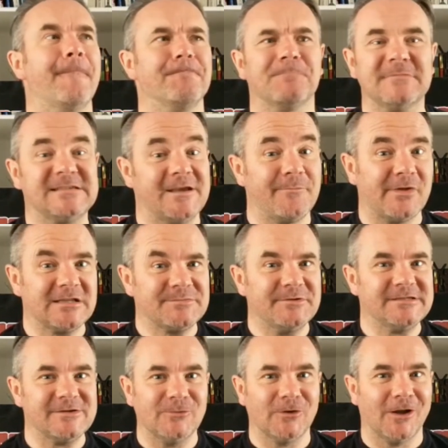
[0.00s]
Simon's been
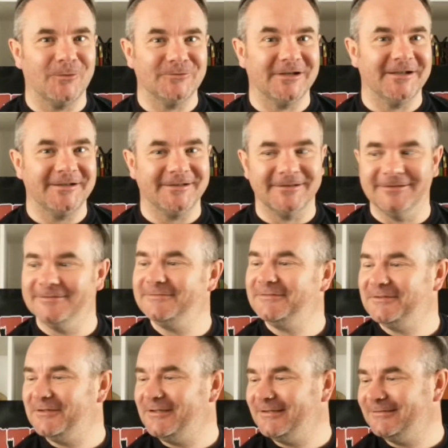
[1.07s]
doing a load of little,
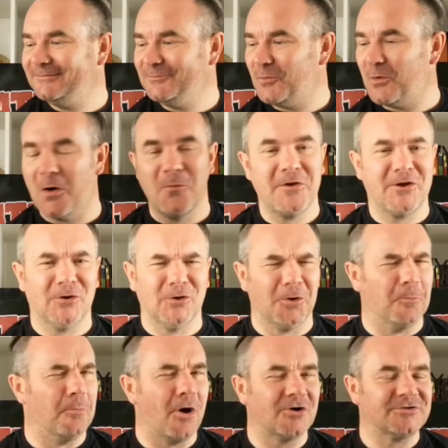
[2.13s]
what we call
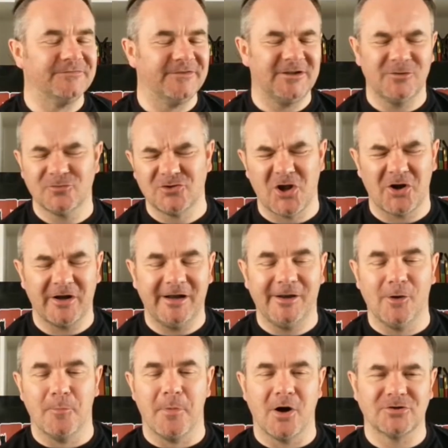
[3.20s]
unboxing videos, not really
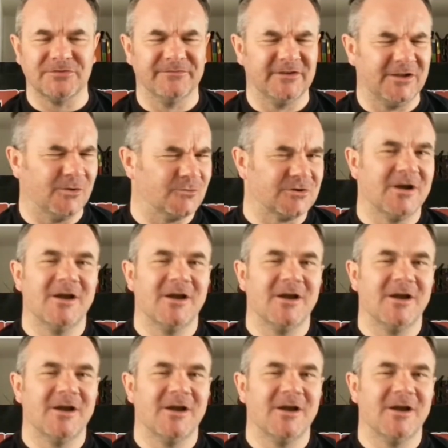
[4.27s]
unboxing videos,